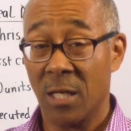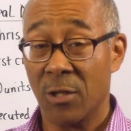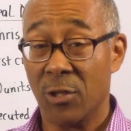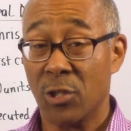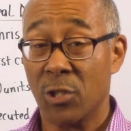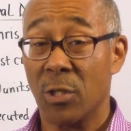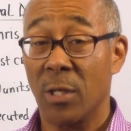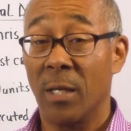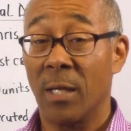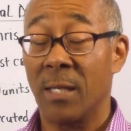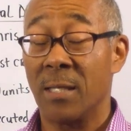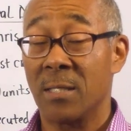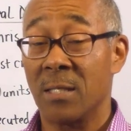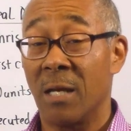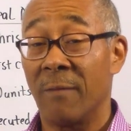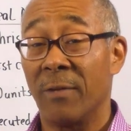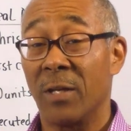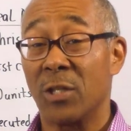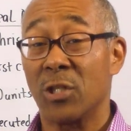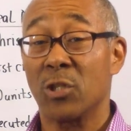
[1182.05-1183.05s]
ex
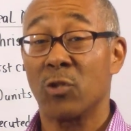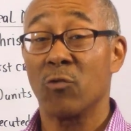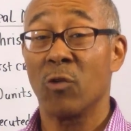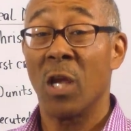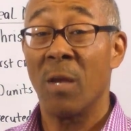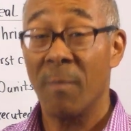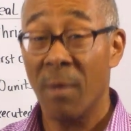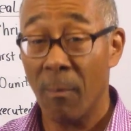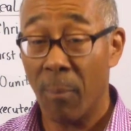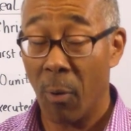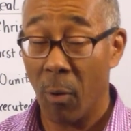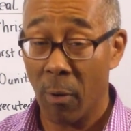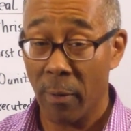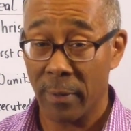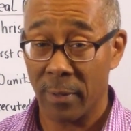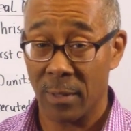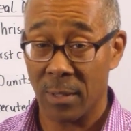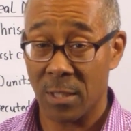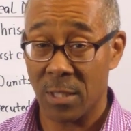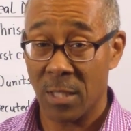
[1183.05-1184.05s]
is of extreme
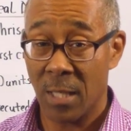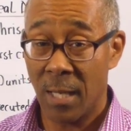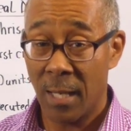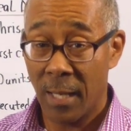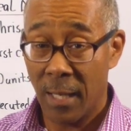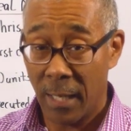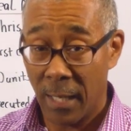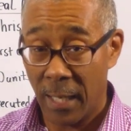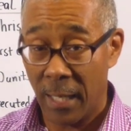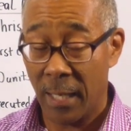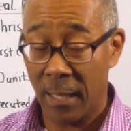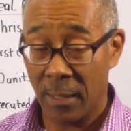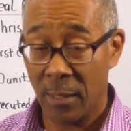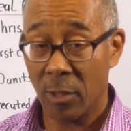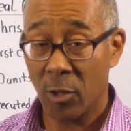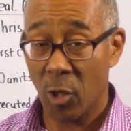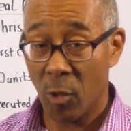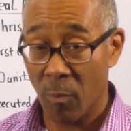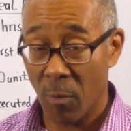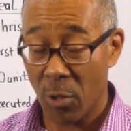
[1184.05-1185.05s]
importance
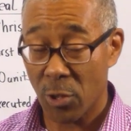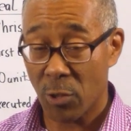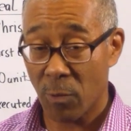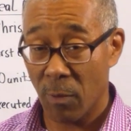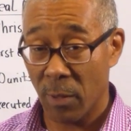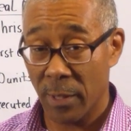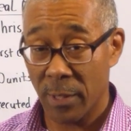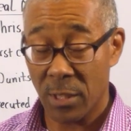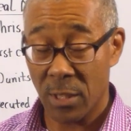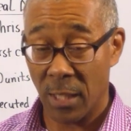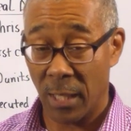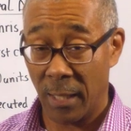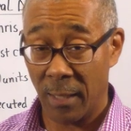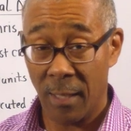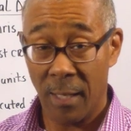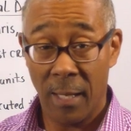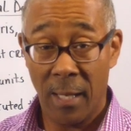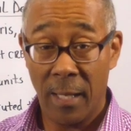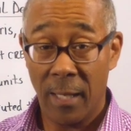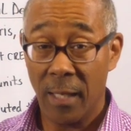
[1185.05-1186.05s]
in commercial real estate.